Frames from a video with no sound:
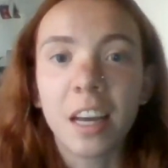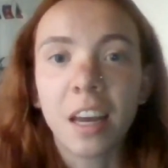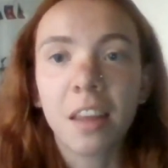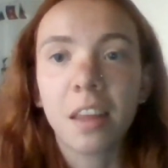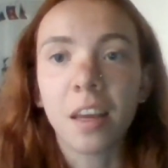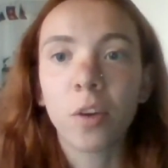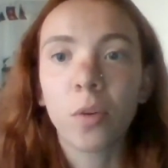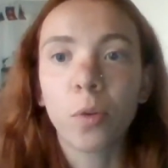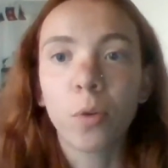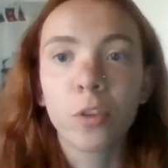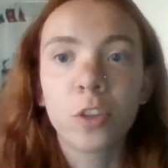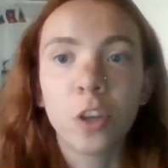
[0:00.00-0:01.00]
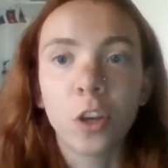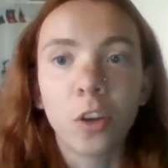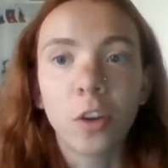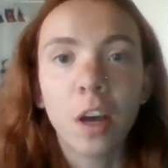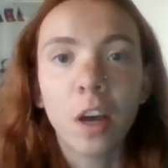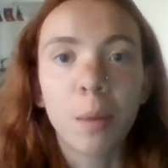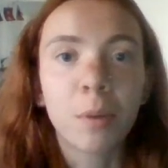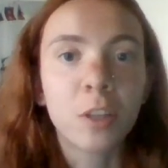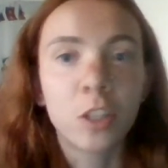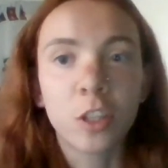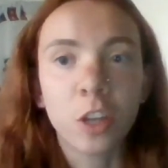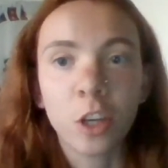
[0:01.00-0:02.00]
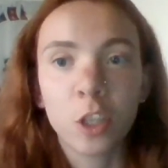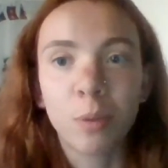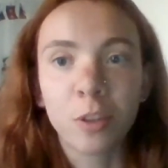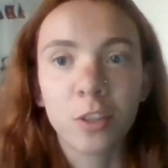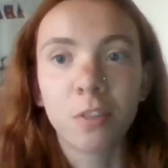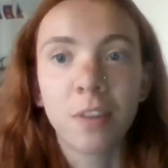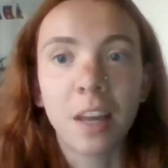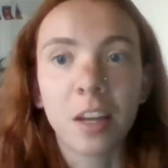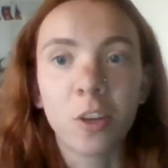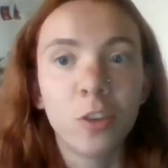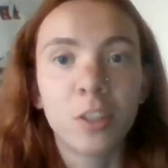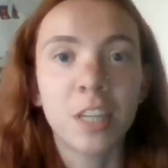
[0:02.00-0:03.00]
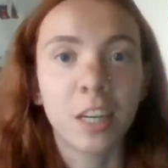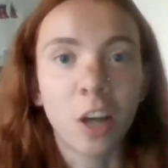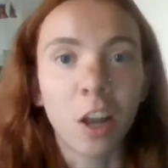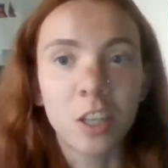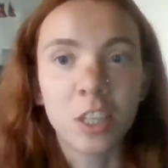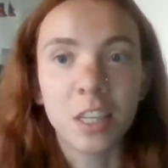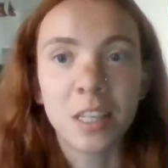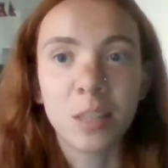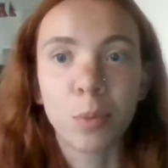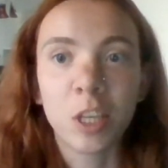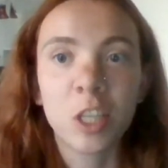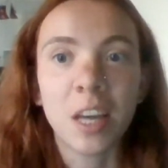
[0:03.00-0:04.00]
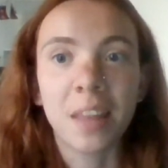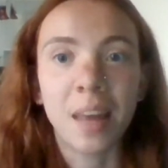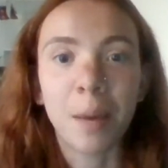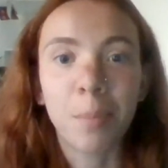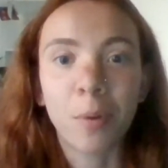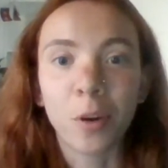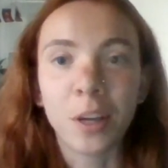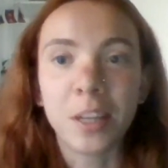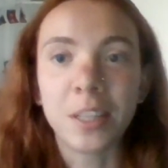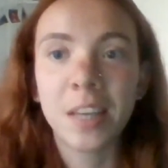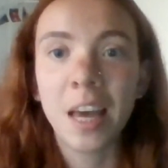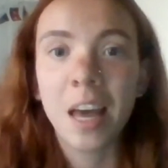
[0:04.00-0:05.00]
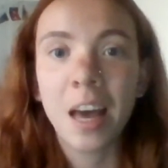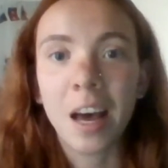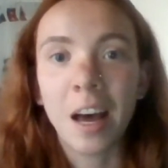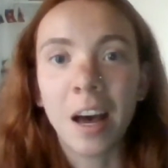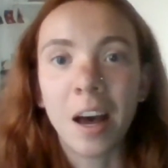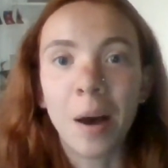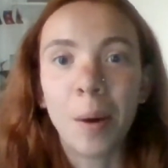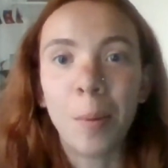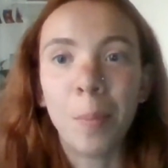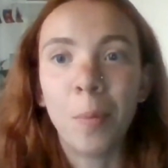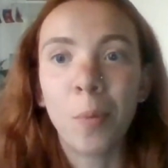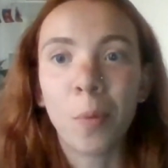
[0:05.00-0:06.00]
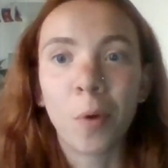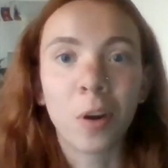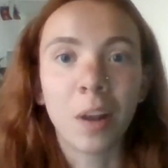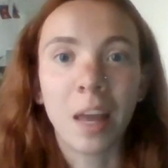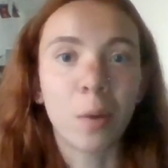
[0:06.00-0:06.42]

And I think also because um, you touched on sort of like new technologies, which at that point um, were